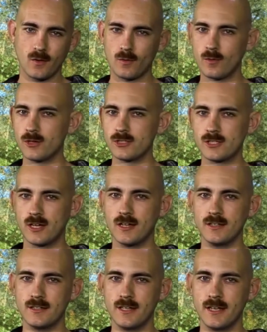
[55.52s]
Worst
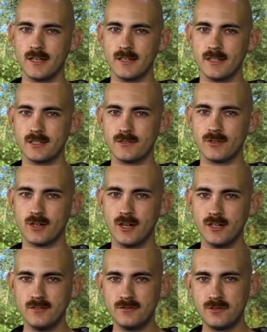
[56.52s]
holiday. It's for
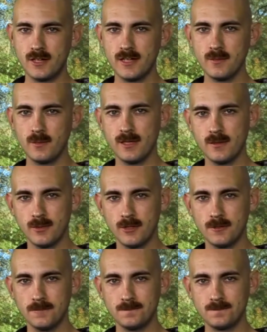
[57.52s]
unfunny
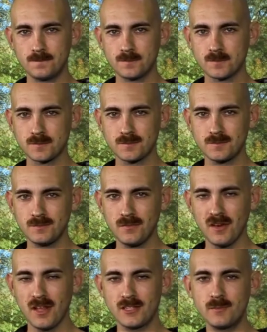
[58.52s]
people.
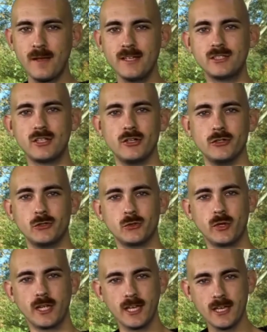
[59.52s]
It's based on
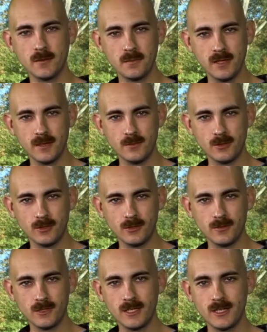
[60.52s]
tricking people,
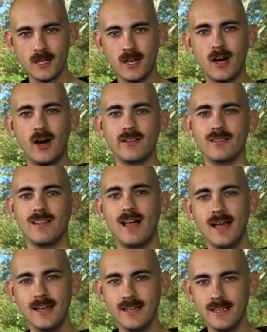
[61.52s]

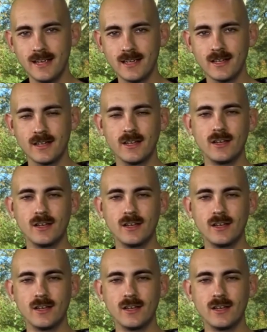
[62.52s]
lying,